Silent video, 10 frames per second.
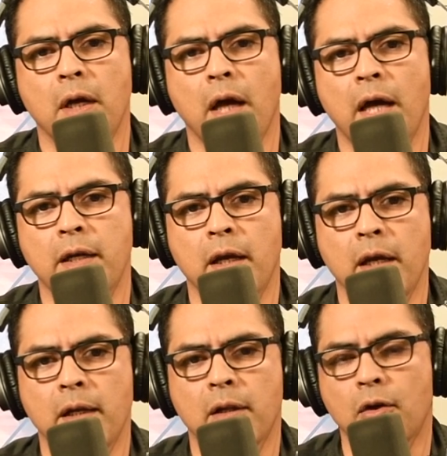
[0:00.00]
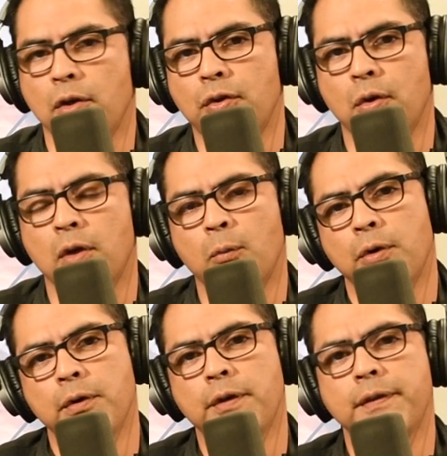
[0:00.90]
and I learned a ton. And one
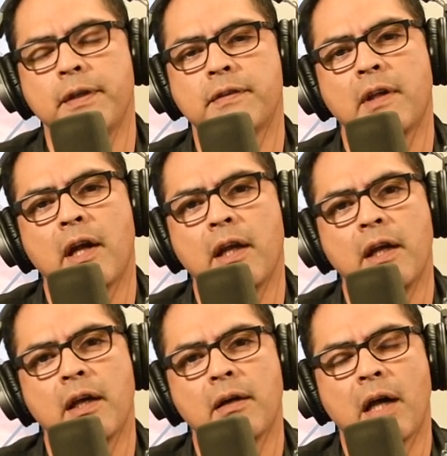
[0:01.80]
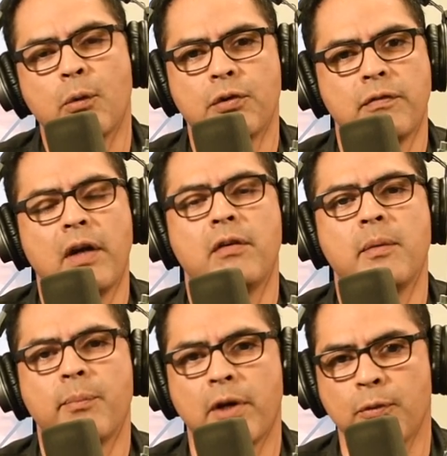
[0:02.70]
of the things that I, I was very
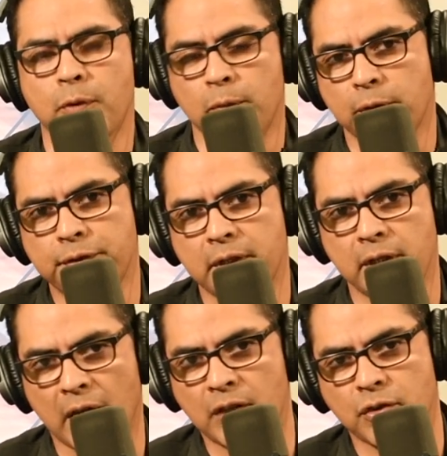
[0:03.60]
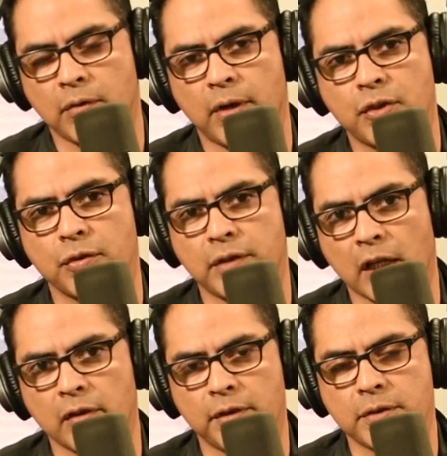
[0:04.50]
impressed with was the next generation
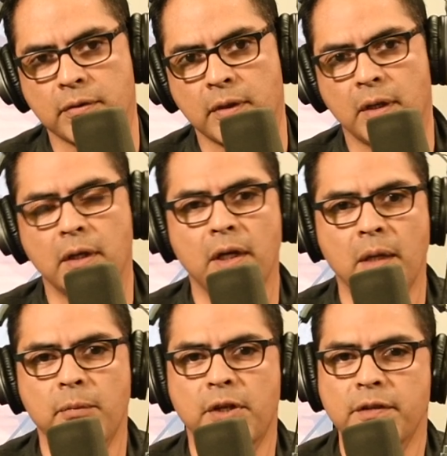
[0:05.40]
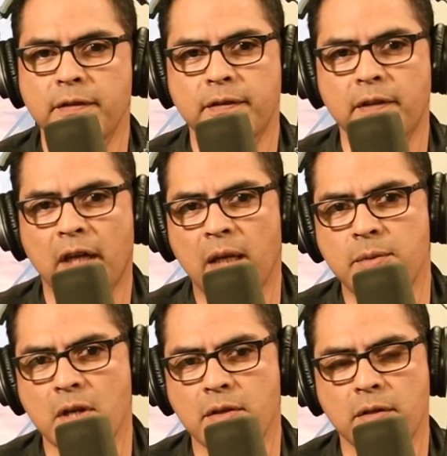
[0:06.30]
television because this is a game
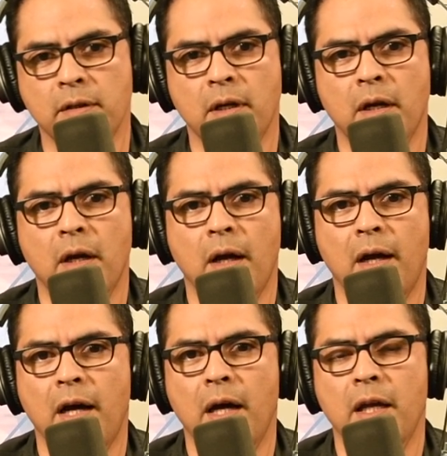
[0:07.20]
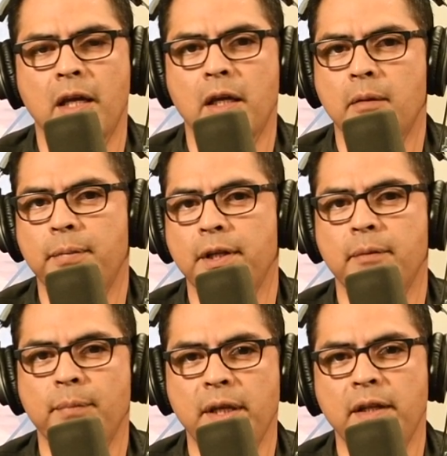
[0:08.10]
changer. I've been
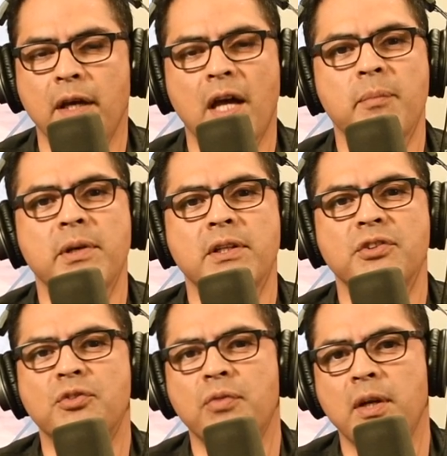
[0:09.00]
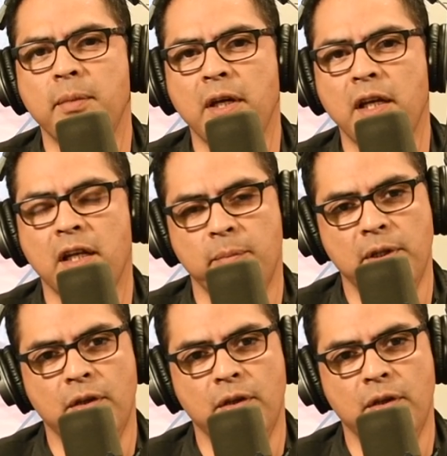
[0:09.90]
in media, I've been in streaming, I've been